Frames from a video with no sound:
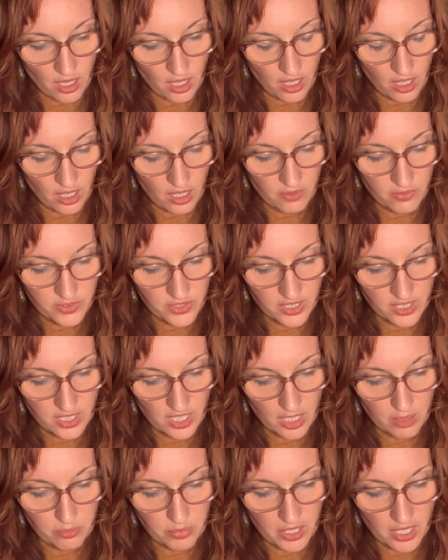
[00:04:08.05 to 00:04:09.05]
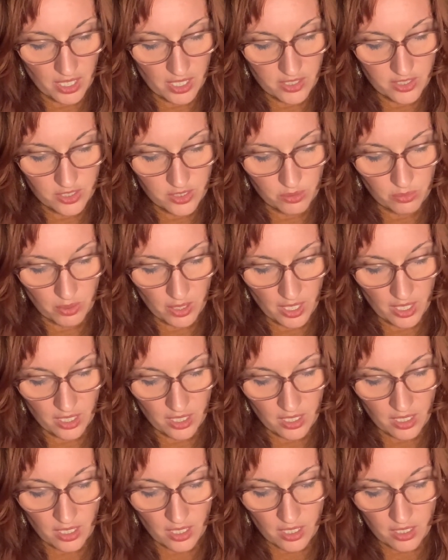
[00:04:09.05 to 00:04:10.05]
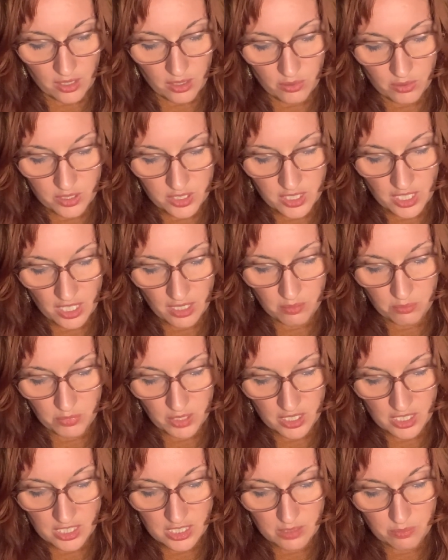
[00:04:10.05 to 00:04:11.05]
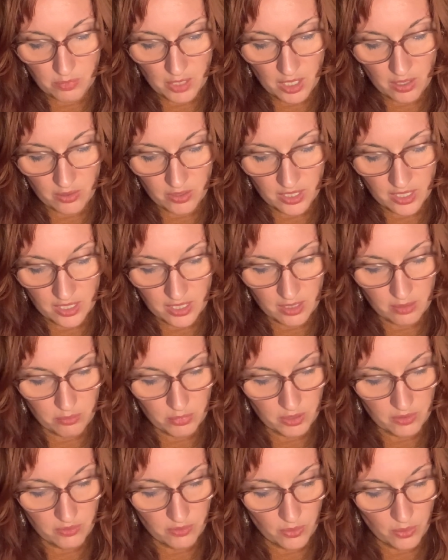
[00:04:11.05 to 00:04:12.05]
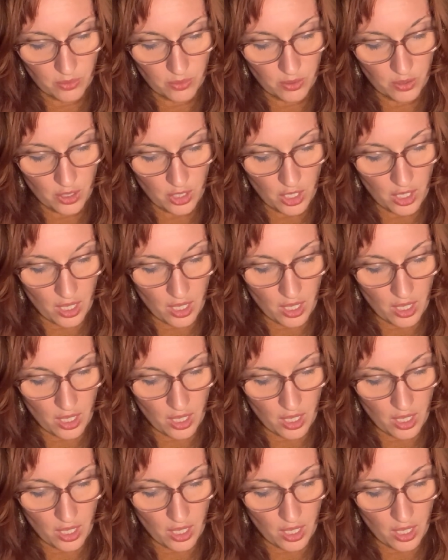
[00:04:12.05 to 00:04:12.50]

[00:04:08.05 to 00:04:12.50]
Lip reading: After it had passed away, they were 10 minutes merrier than before,